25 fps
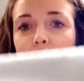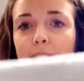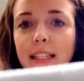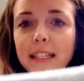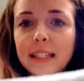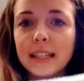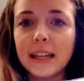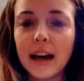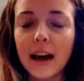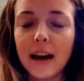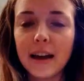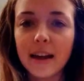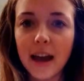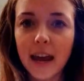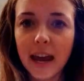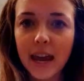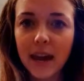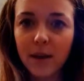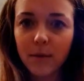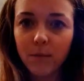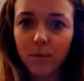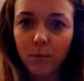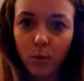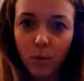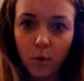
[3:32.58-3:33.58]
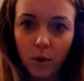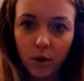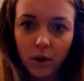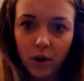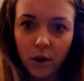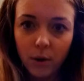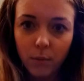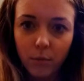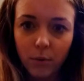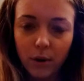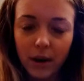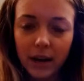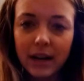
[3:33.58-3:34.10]
It's a
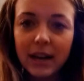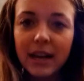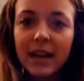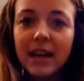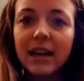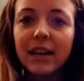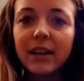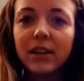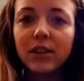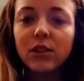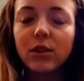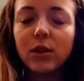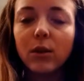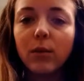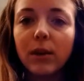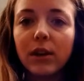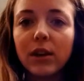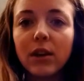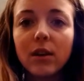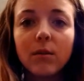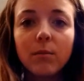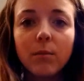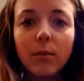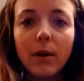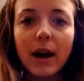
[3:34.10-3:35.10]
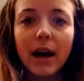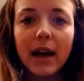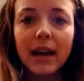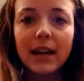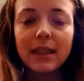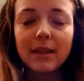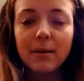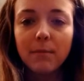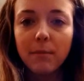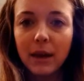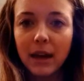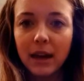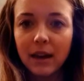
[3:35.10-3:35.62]
border print. So when you
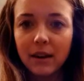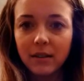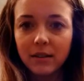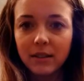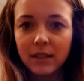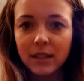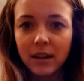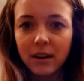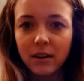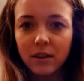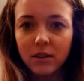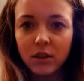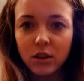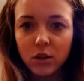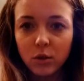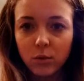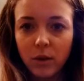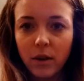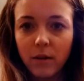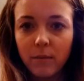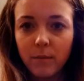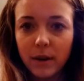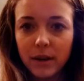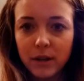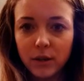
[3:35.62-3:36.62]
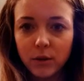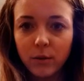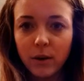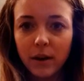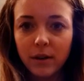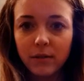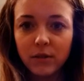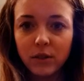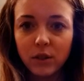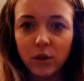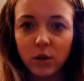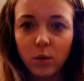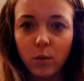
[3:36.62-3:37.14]
buy the panels that are the 12 by
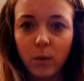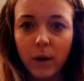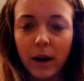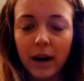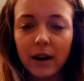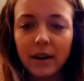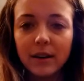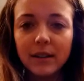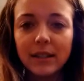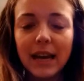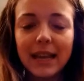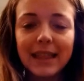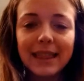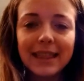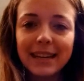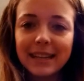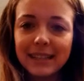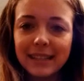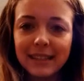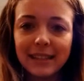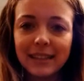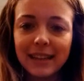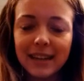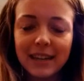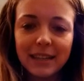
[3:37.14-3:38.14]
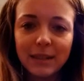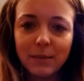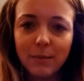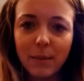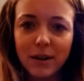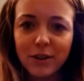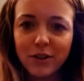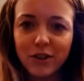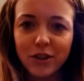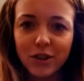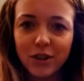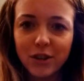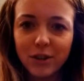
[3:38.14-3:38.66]
12 squares, and this is
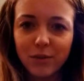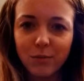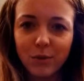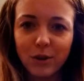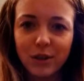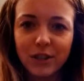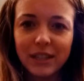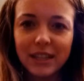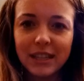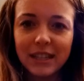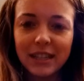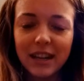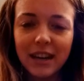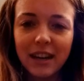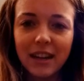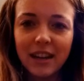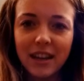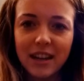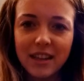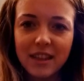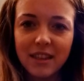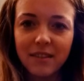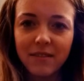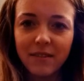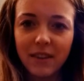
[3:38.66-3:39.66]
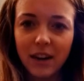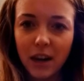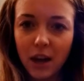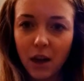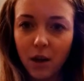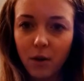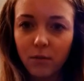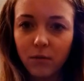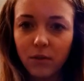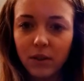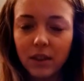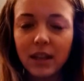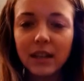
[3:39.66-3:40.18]
mentioned in more detail in the
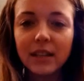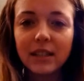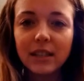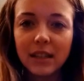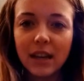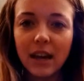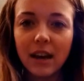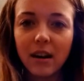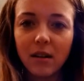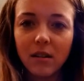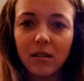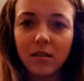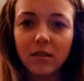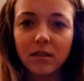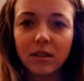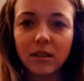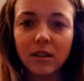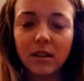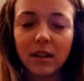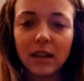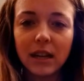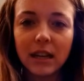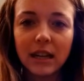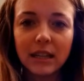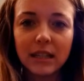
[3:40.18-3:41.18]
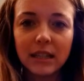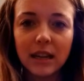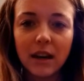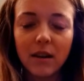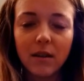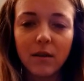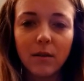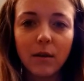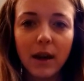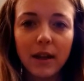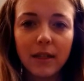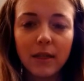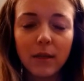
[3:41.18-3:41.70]
video for this, that I'll also link
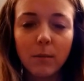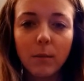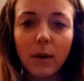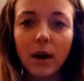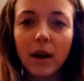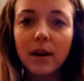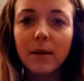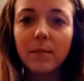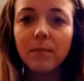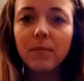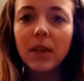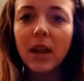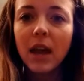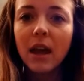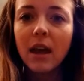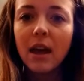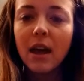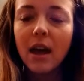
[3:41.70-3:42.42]
down at the bottom,